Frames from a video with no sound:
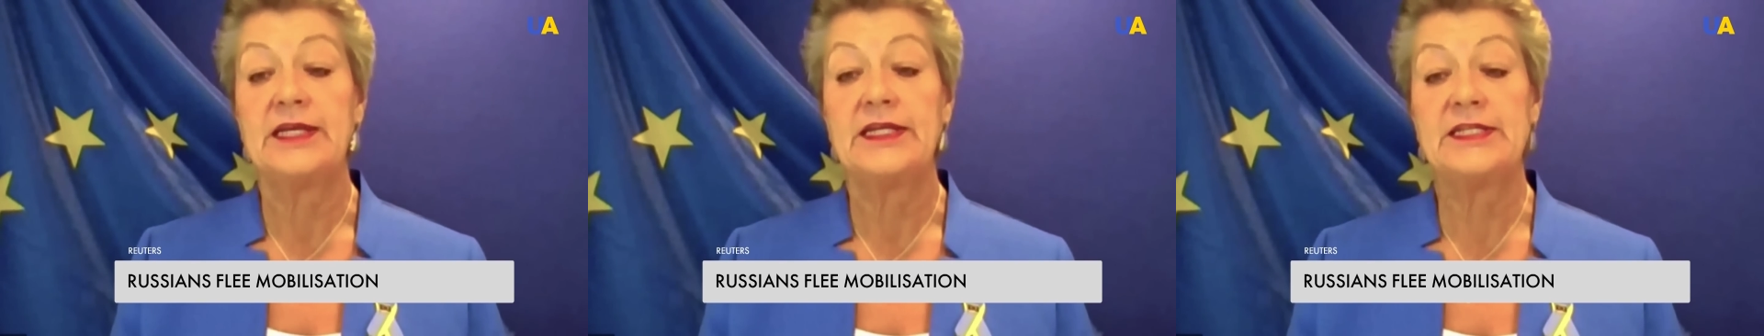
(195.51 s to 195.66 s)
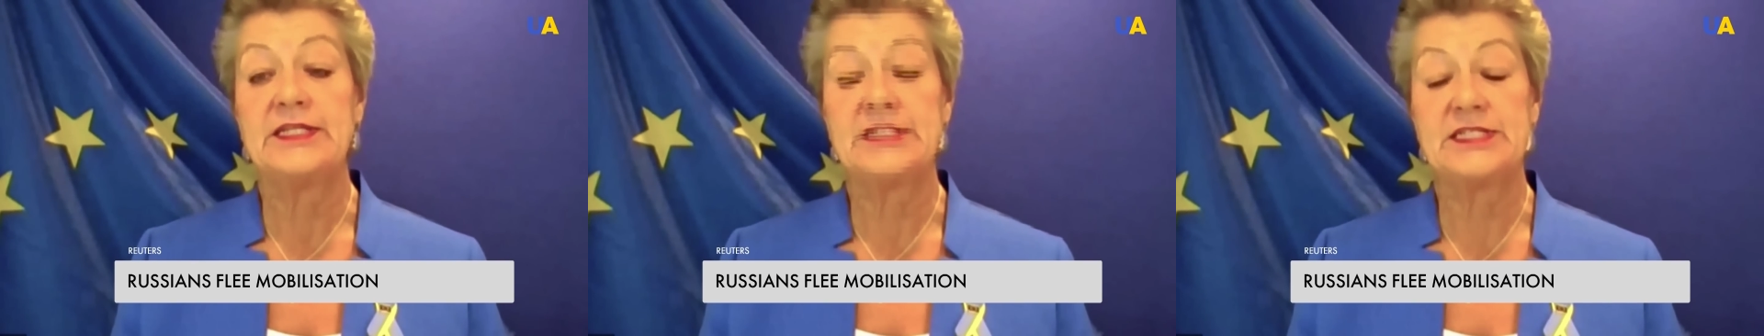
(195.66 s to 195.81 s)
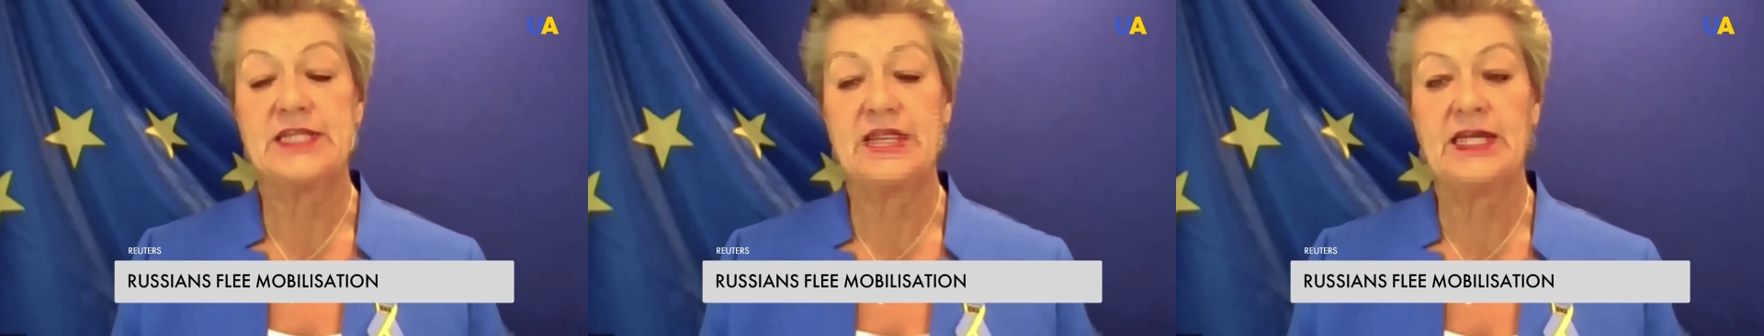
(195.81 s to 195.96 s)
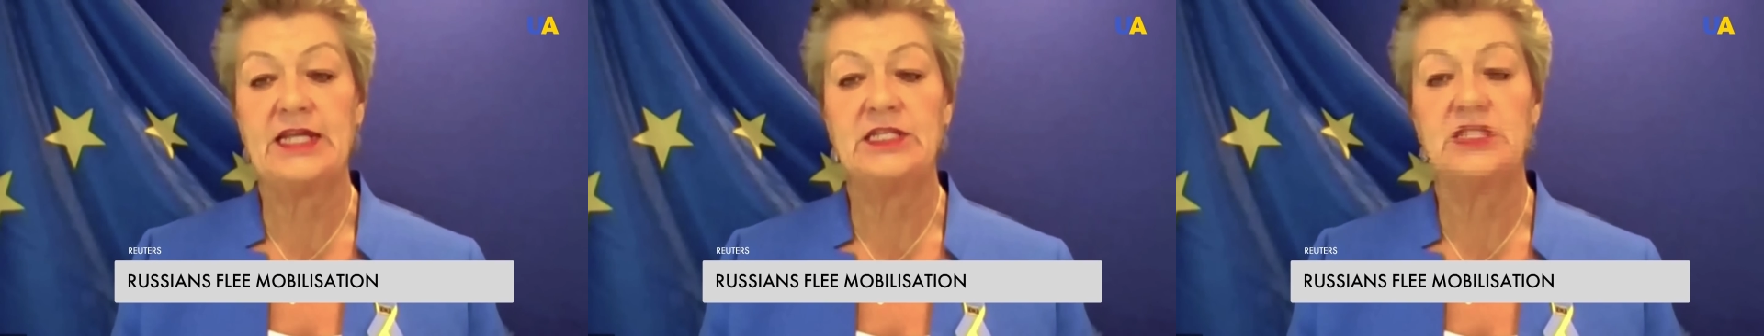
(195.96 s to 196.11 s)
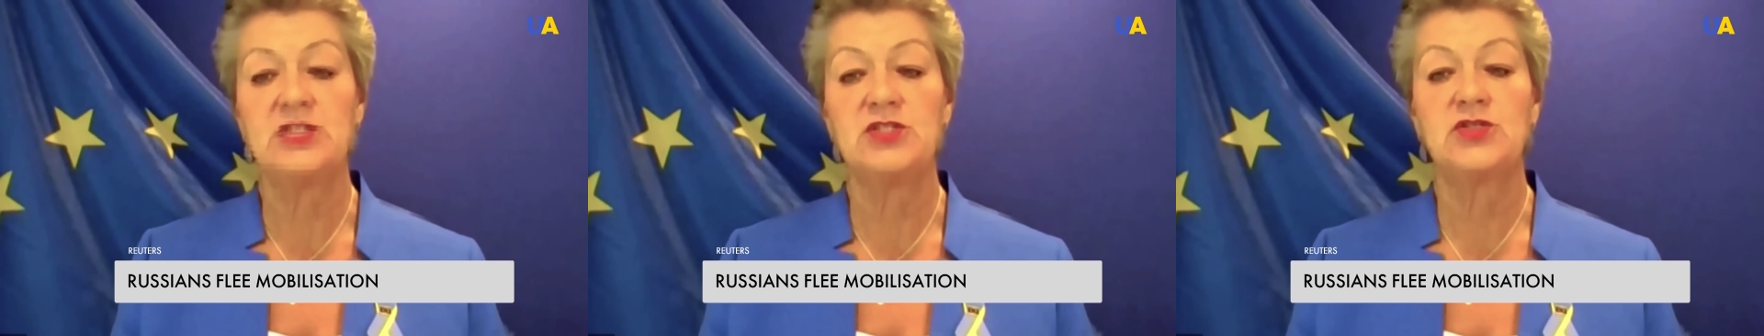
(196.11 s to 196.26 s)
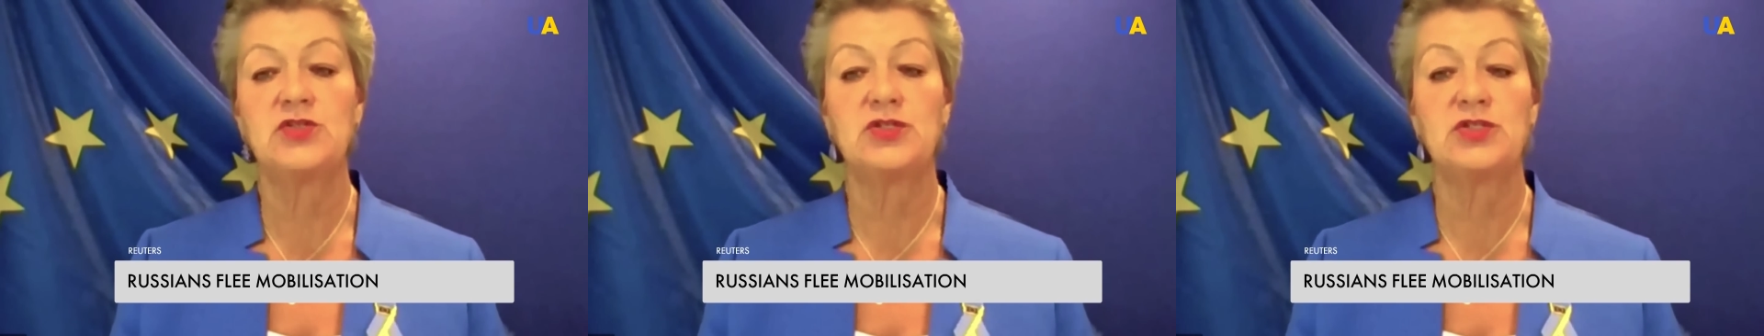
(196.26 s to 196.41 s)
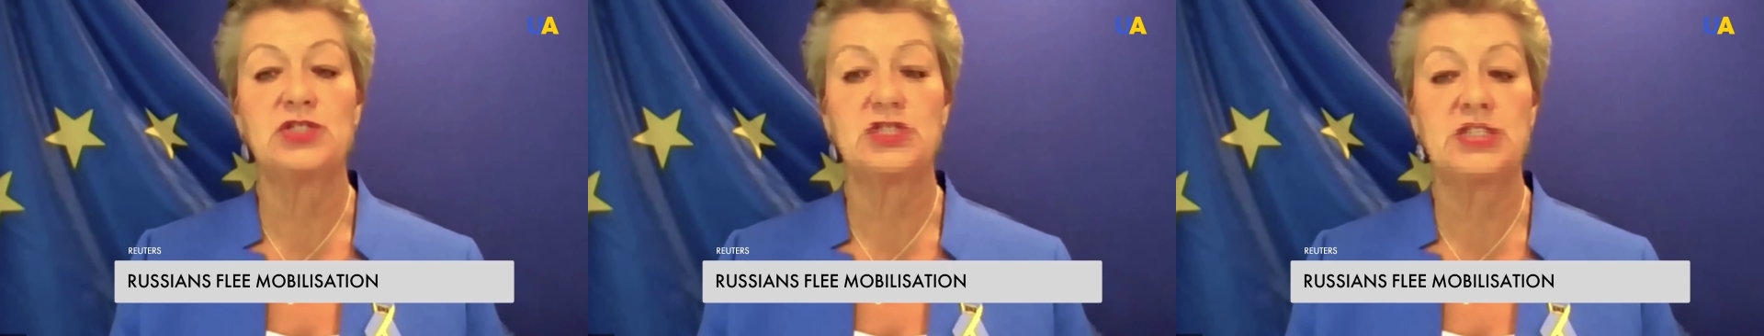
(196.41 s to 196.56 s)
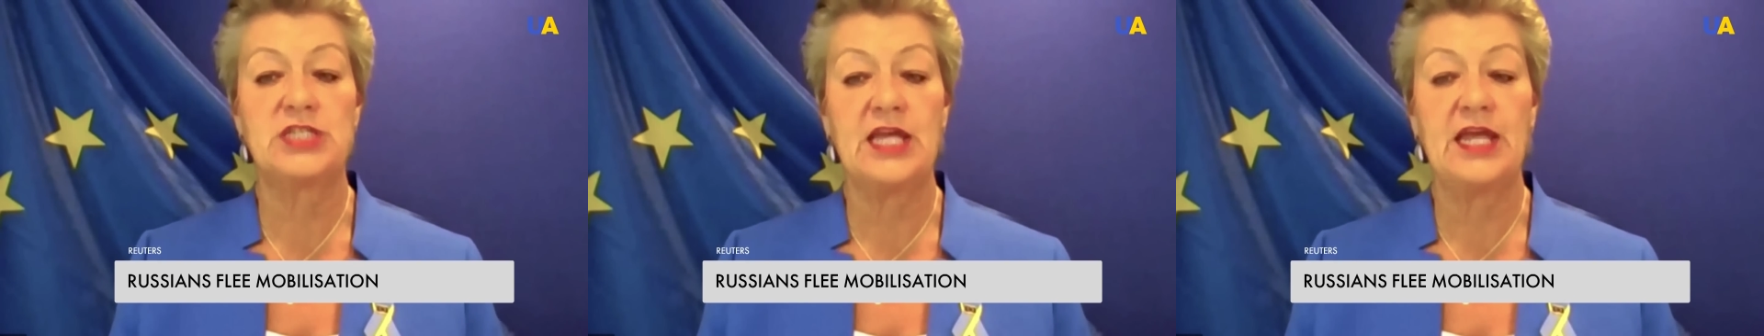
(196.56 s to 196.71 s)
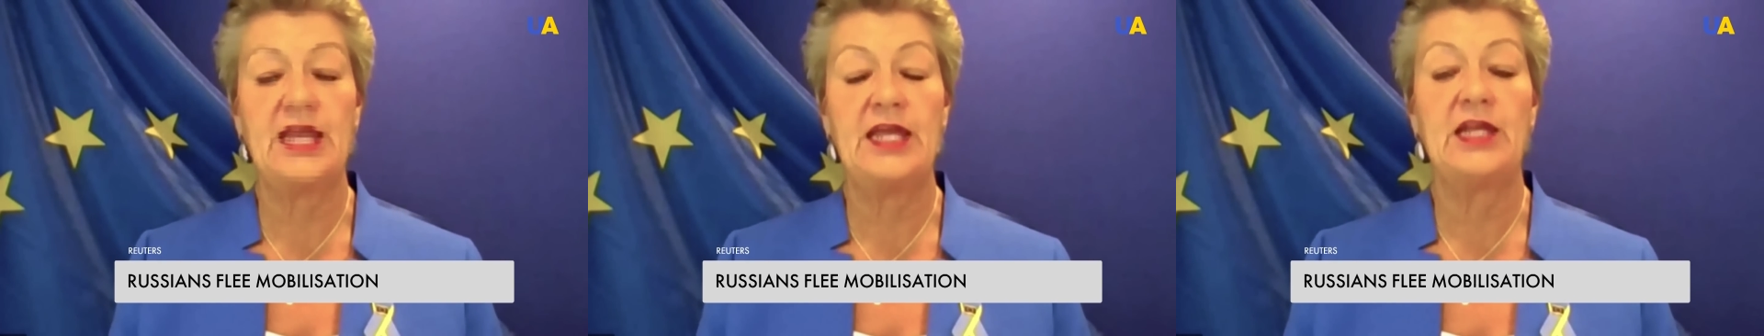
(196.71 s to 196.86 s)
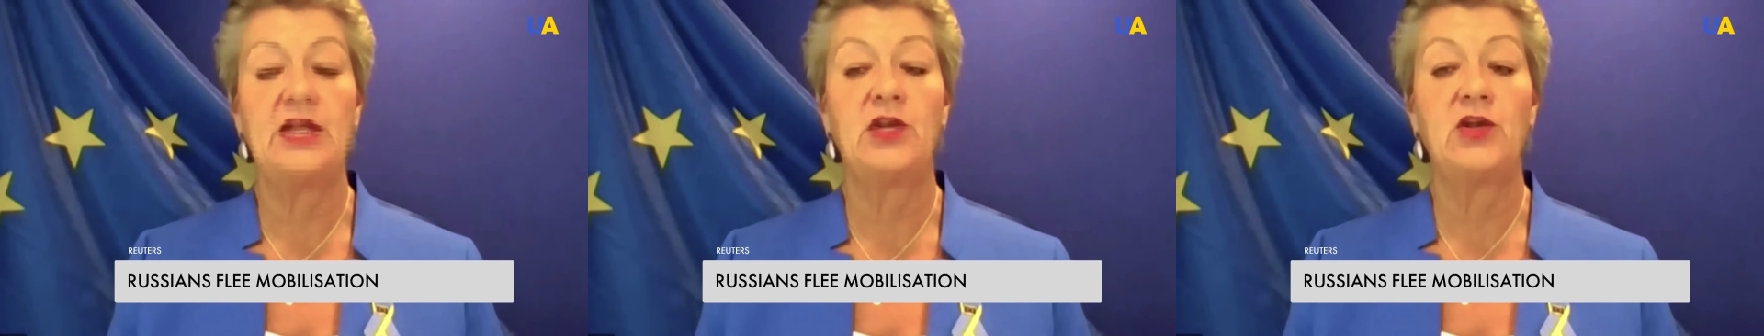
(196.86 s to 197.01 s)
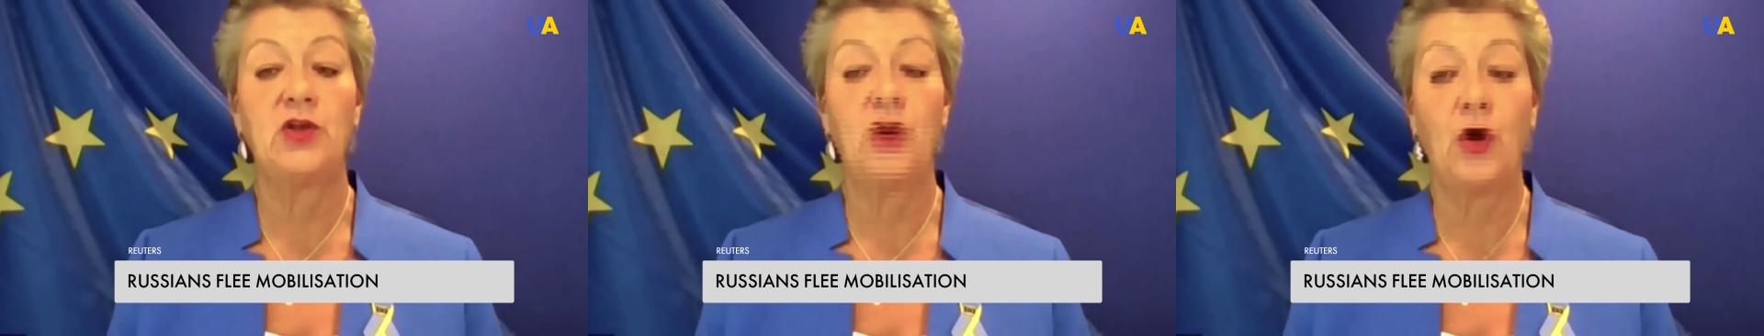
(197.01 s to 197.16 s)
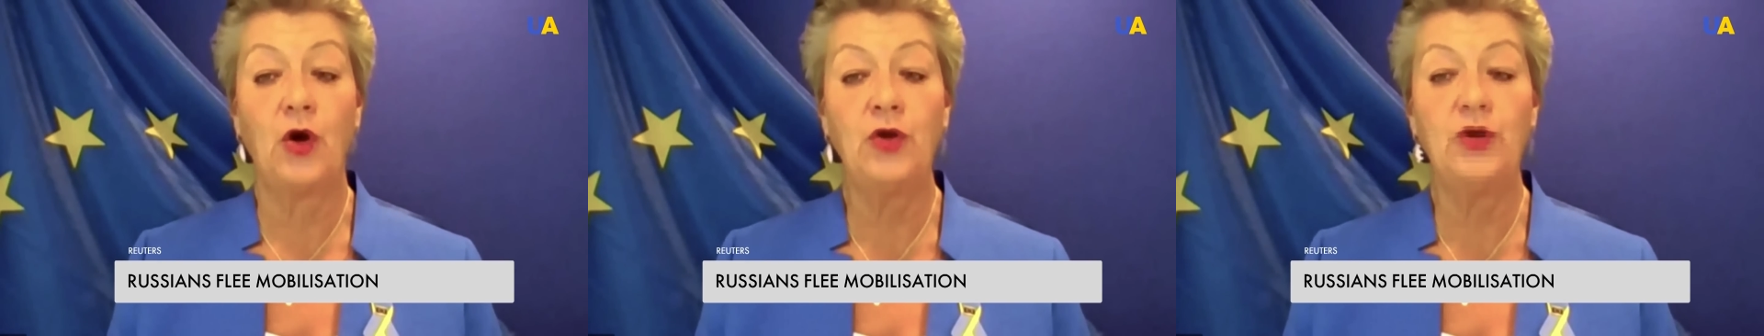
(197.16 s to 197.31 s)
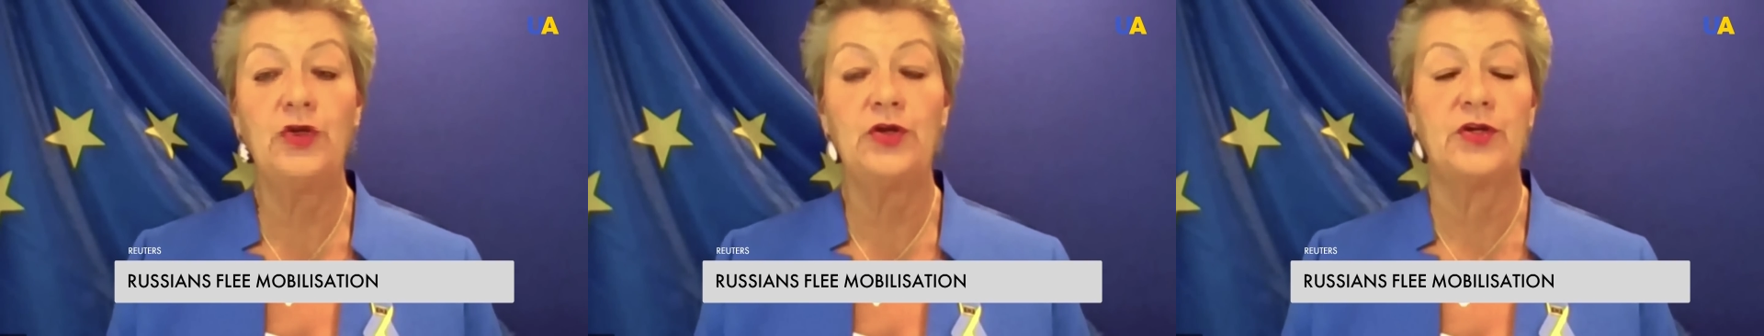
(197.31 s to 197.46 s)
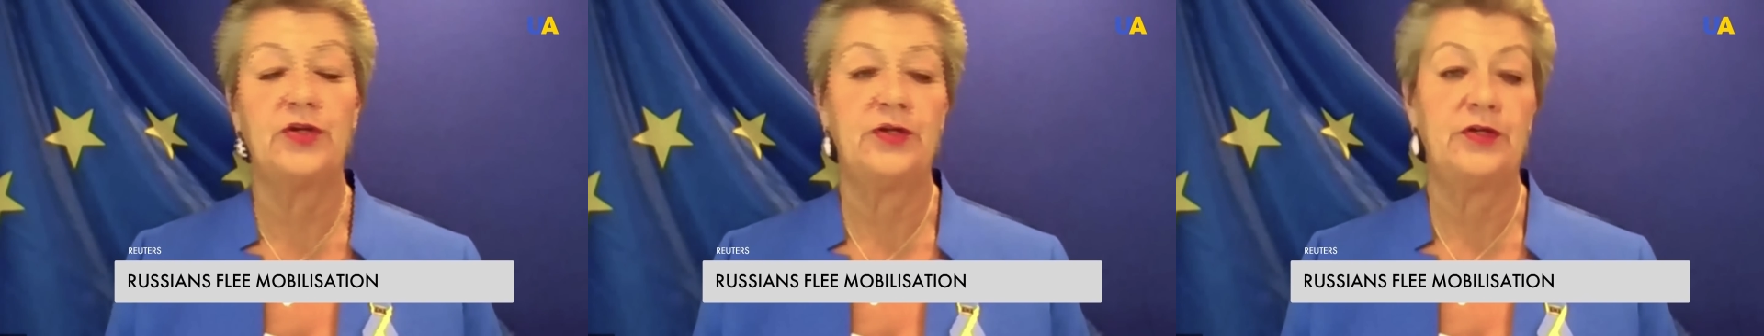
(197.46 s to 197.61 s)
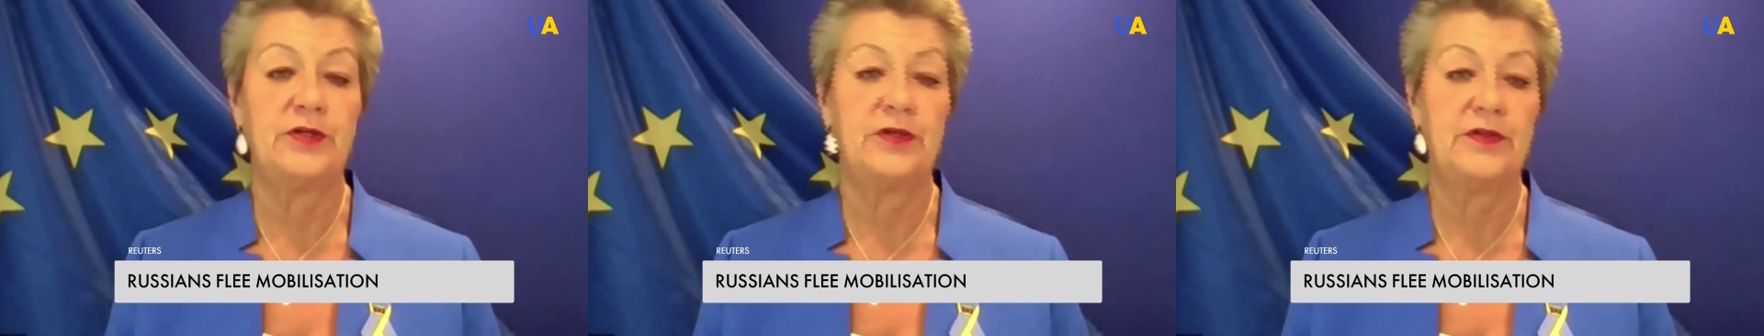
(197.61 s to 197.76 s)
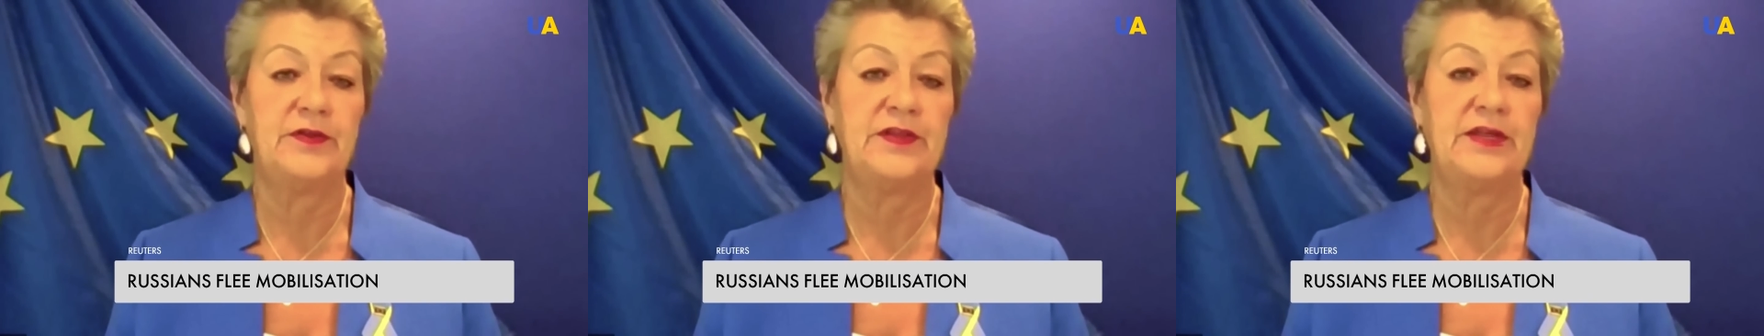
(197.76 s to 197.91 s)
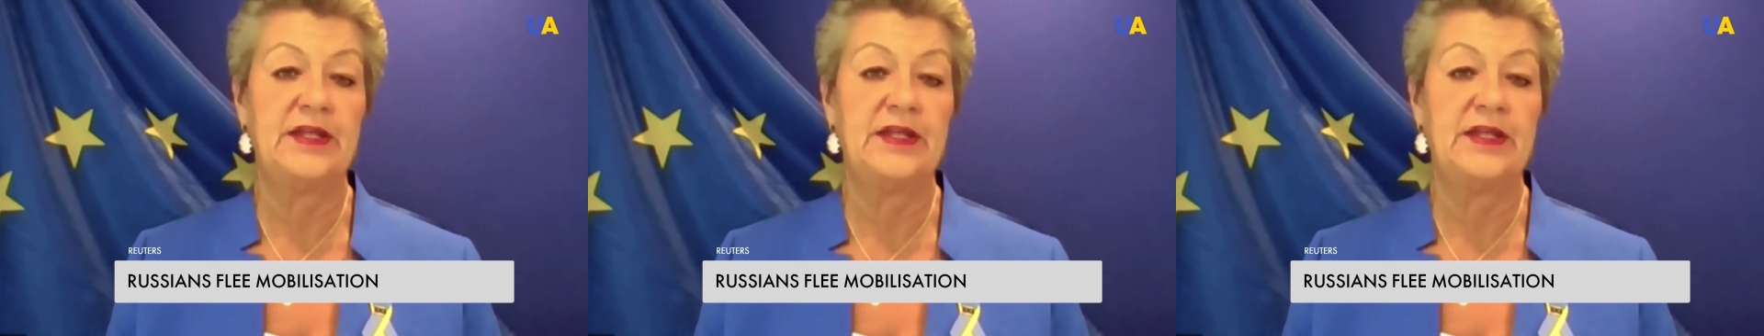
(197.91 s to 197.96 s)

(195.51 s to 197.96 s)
intends to stay longer